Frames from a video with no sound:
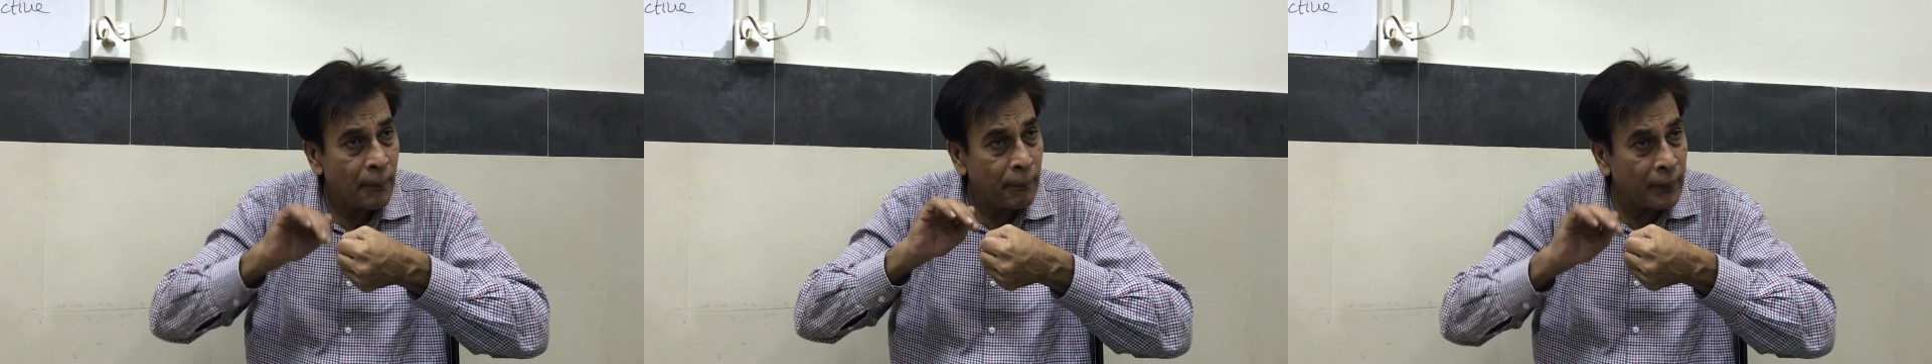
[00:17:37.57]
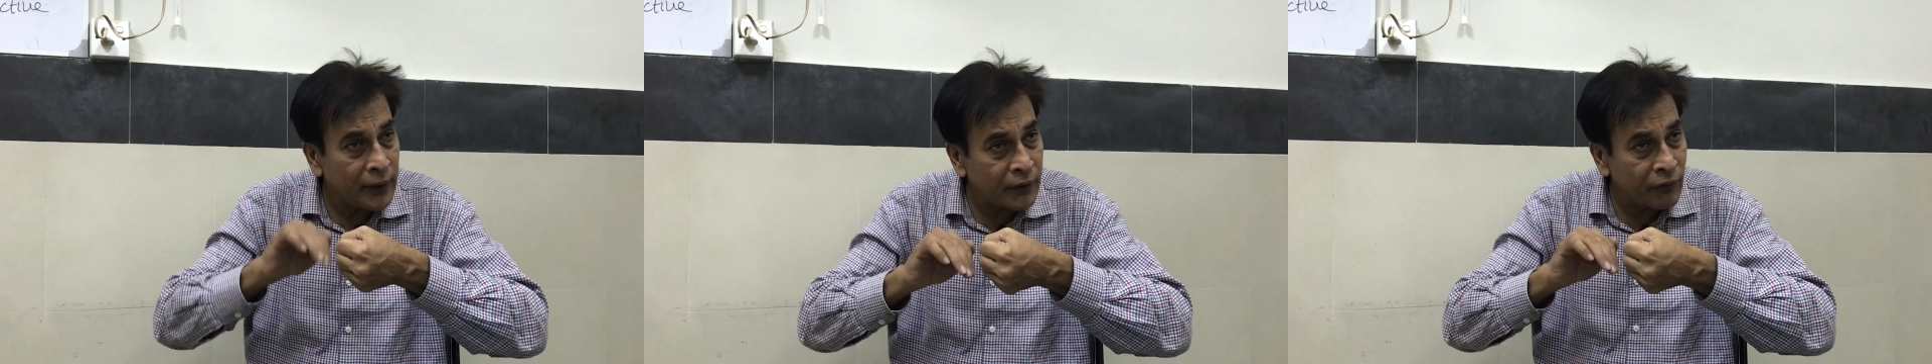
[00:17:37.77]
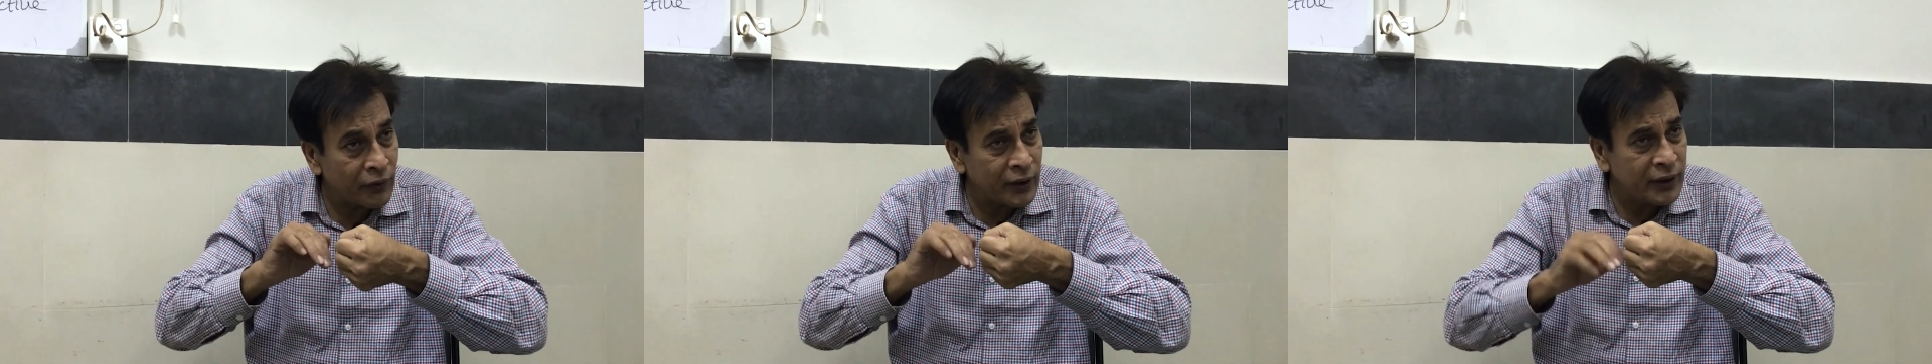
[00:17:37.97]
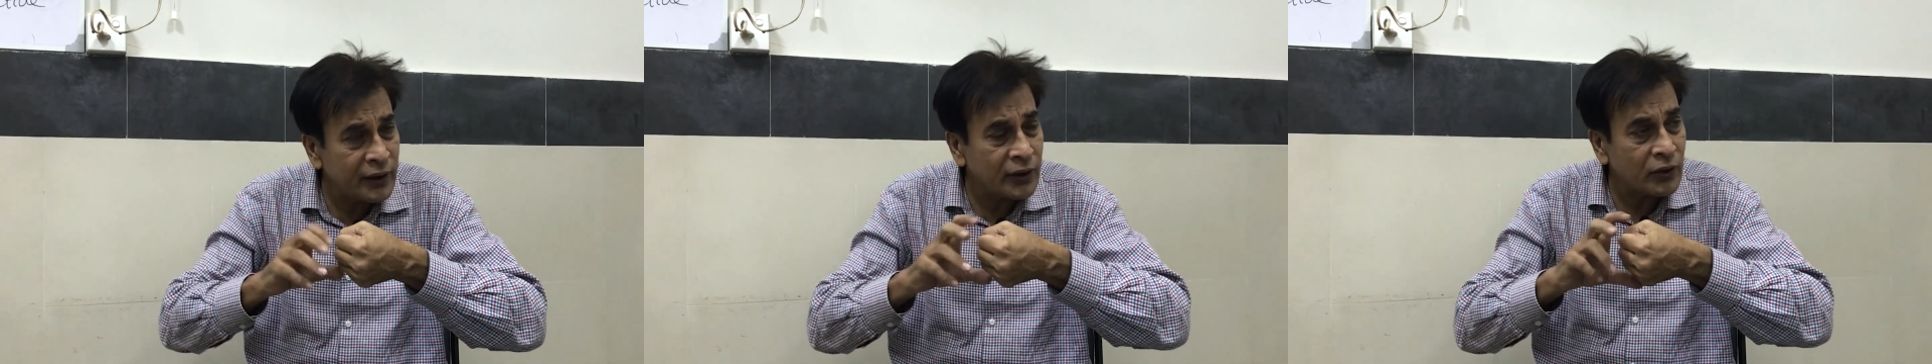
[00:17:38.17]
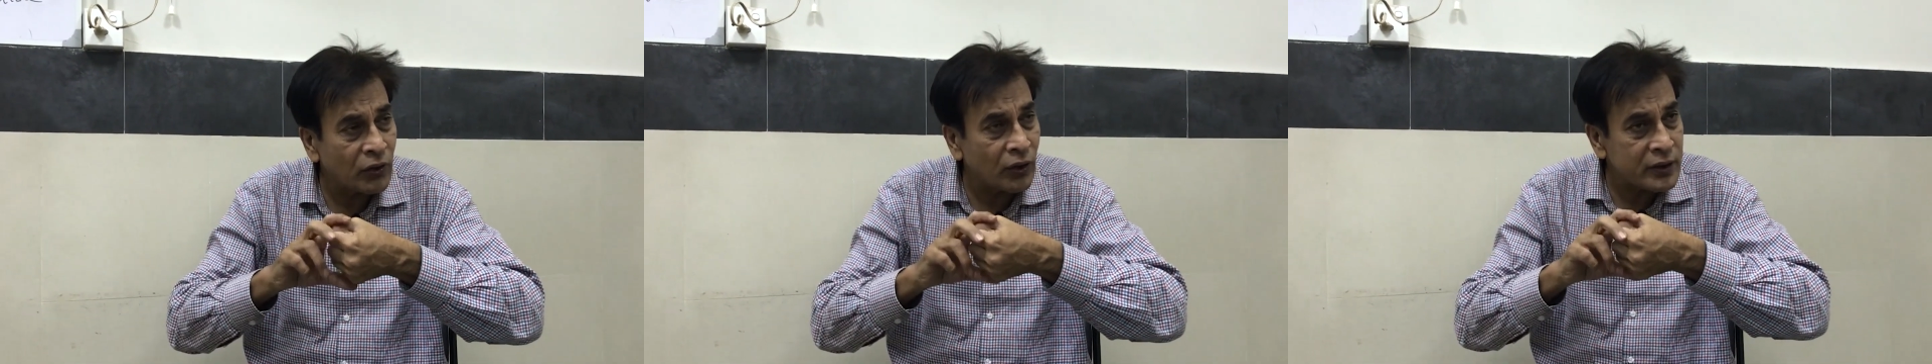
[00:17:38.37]
between
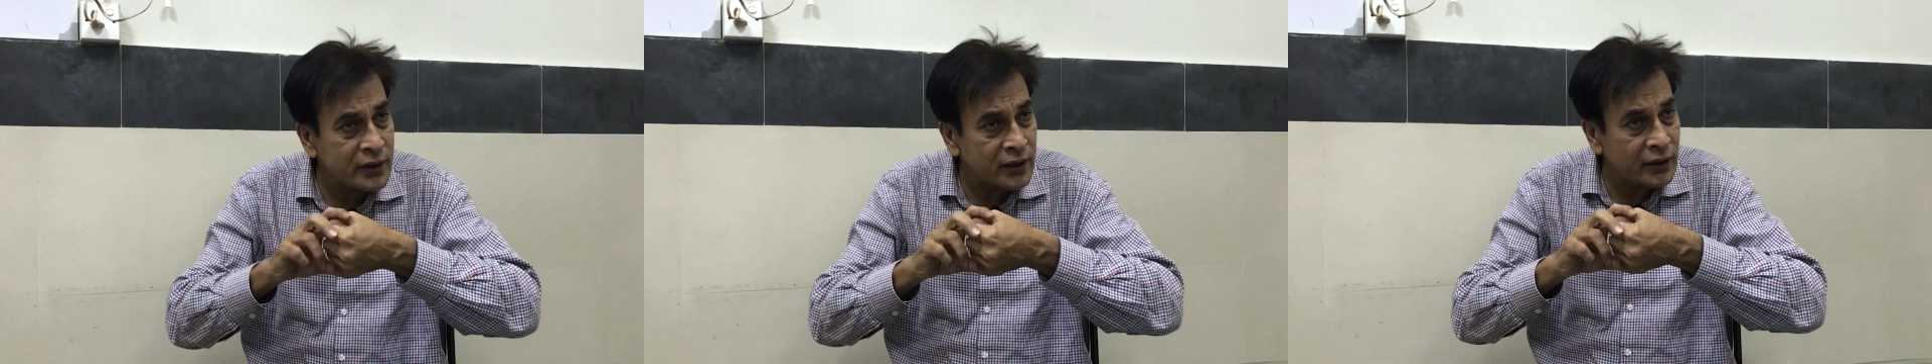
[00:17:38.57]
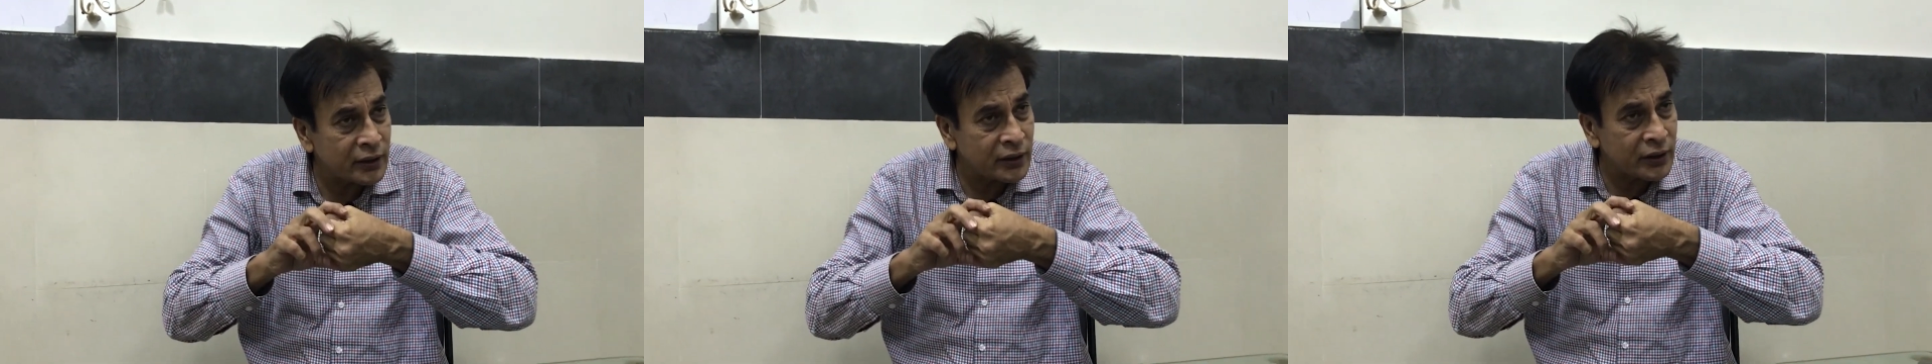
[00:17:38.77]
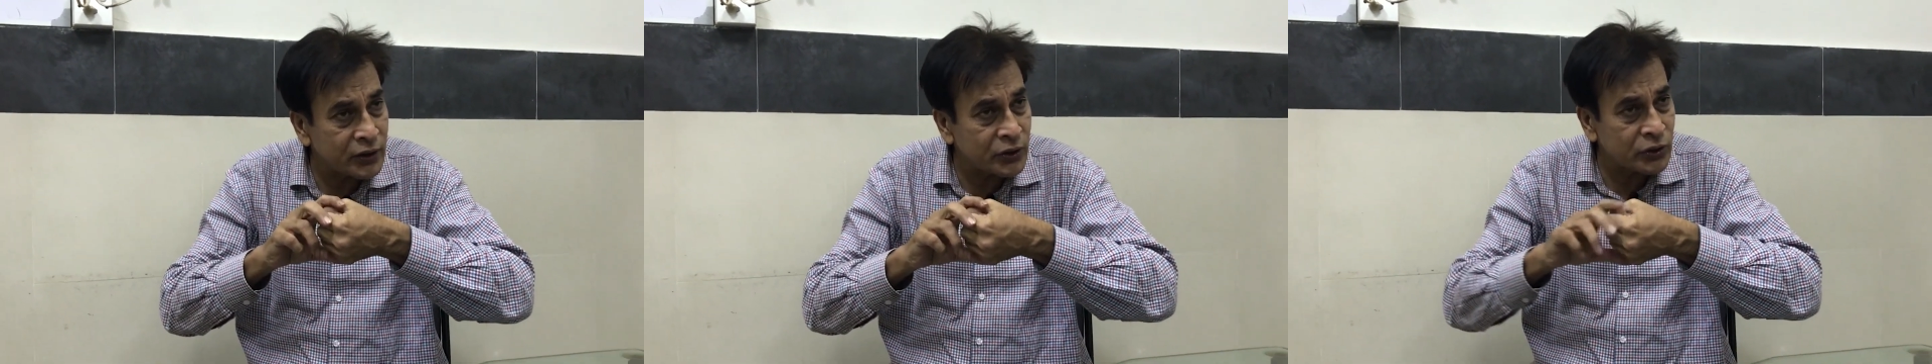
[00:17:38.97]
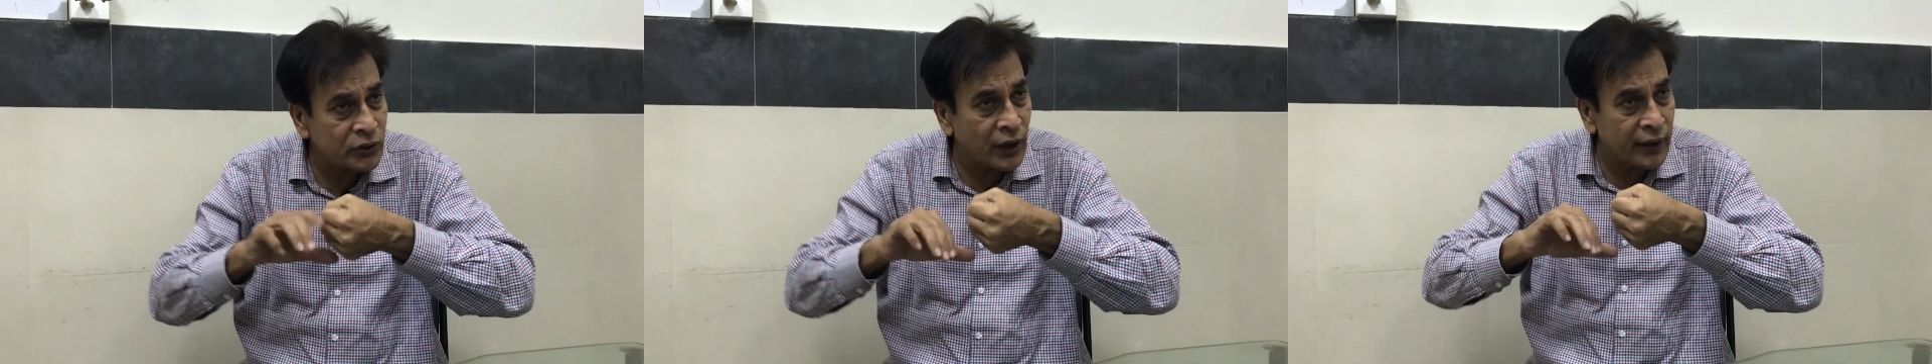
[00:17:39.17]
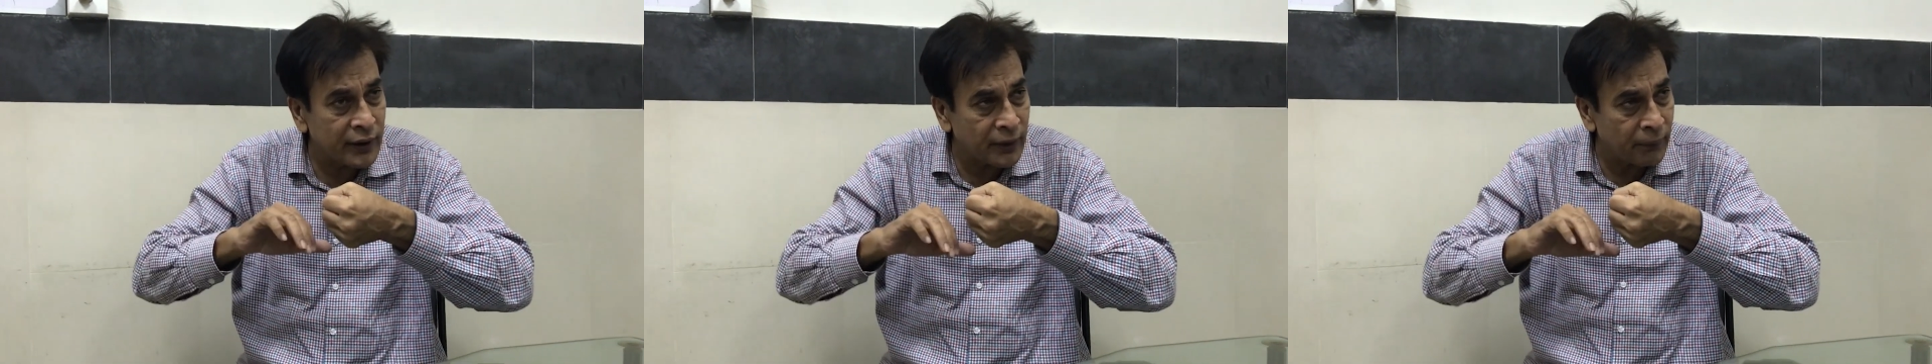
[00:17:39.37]
the tonsillar tissue
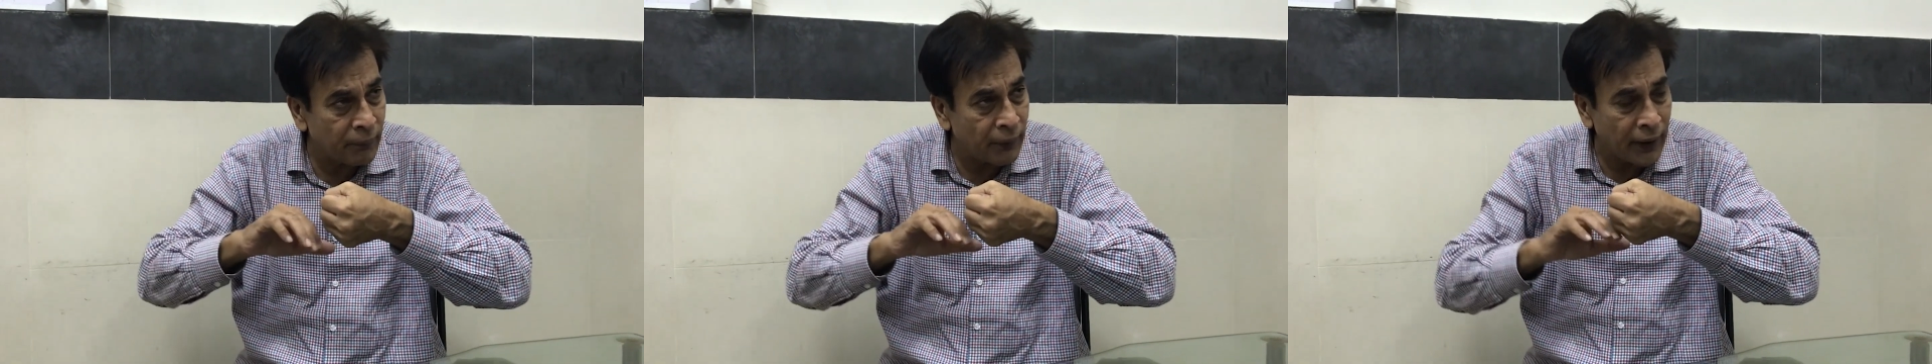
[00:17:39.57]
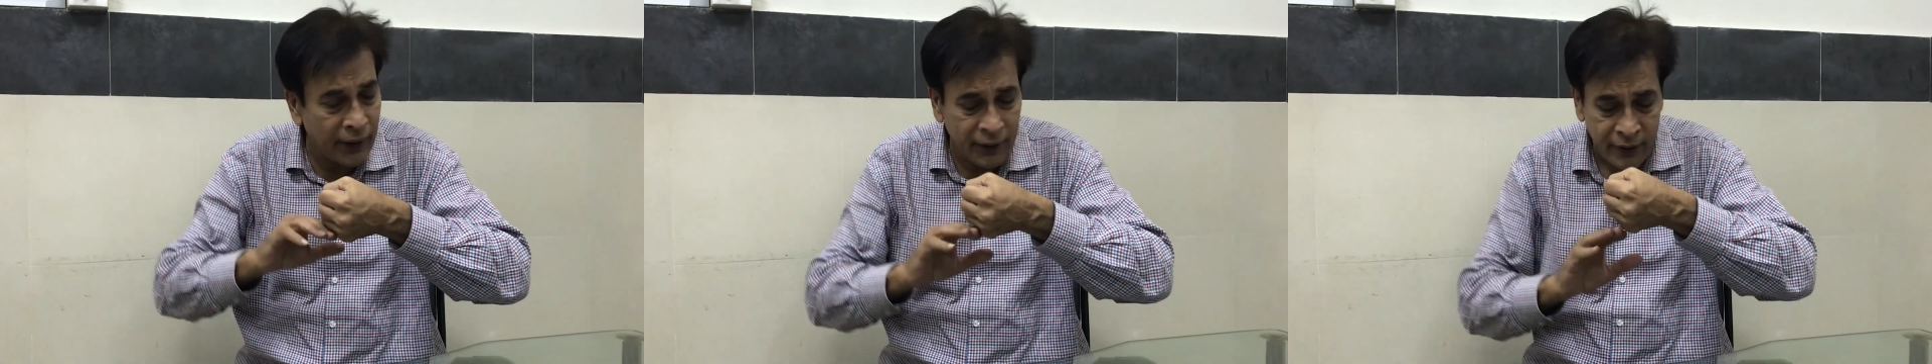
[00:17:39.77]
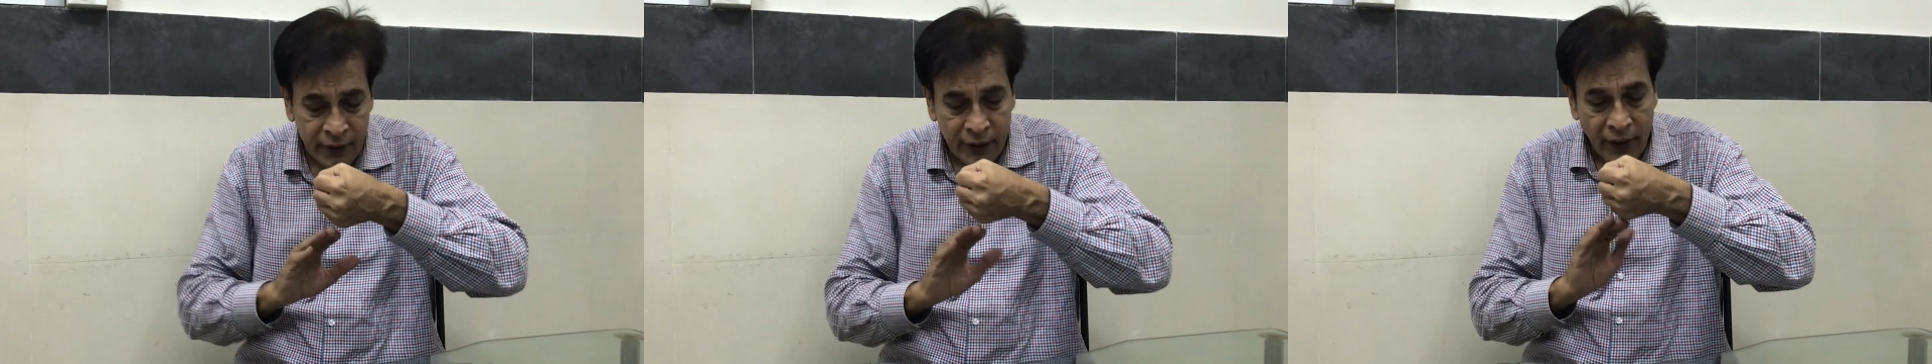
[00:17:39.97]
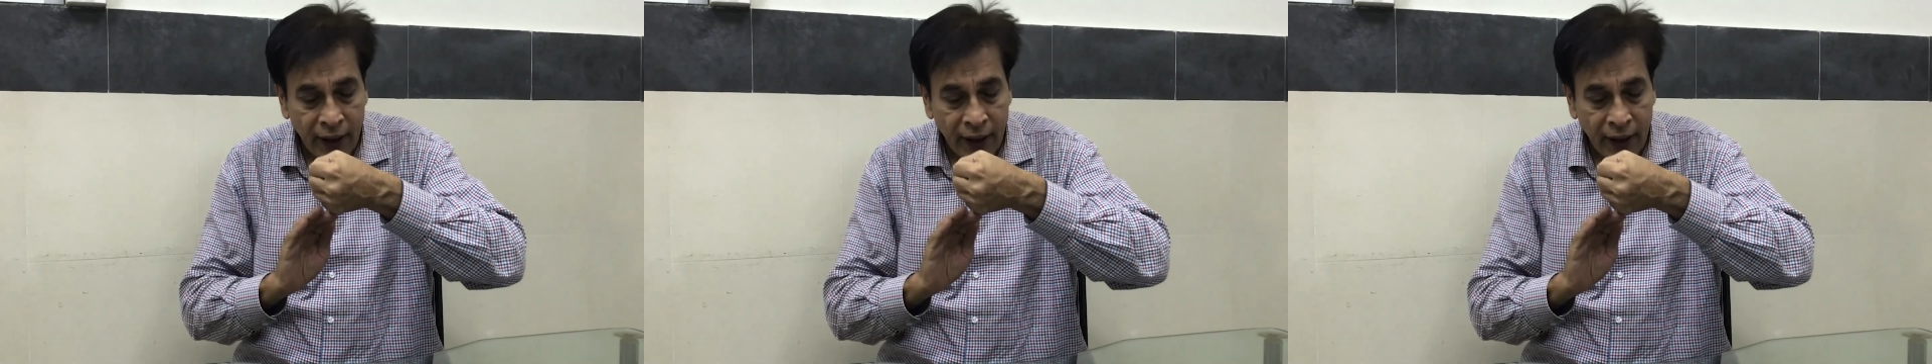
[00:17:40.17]
and the bed,